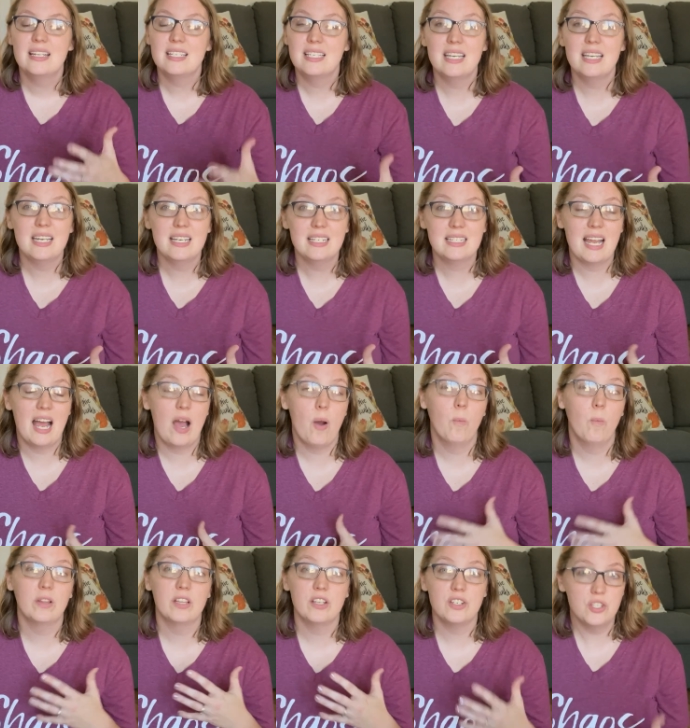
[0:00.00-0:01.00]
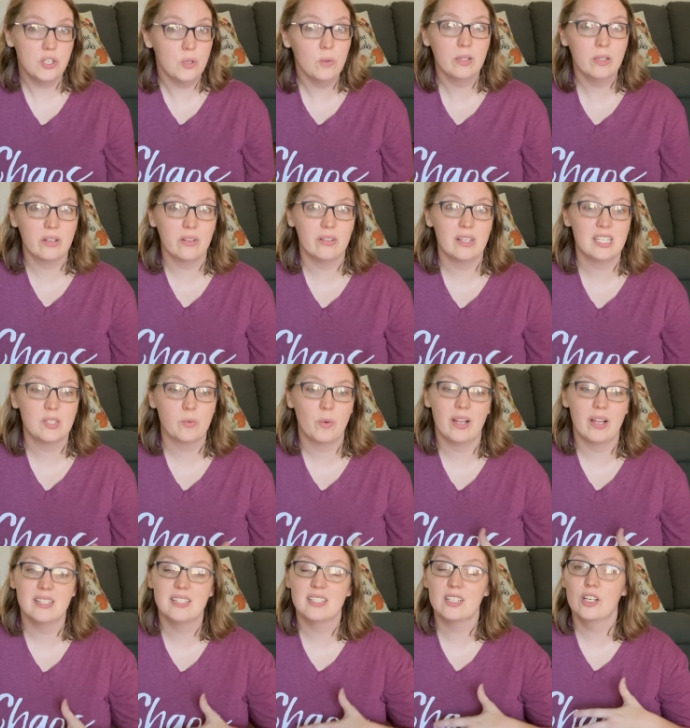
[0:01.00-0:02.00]
sitting down with the two littlest
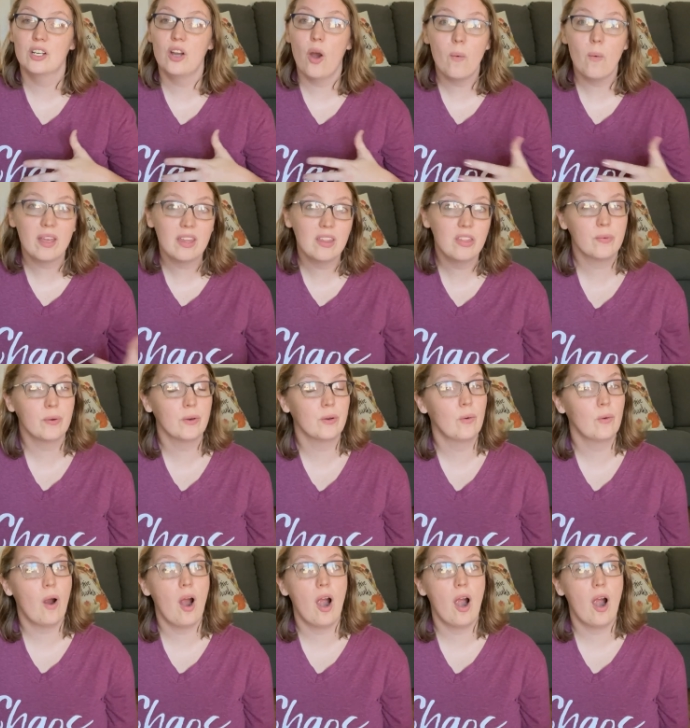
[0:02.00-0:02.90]
ones, going through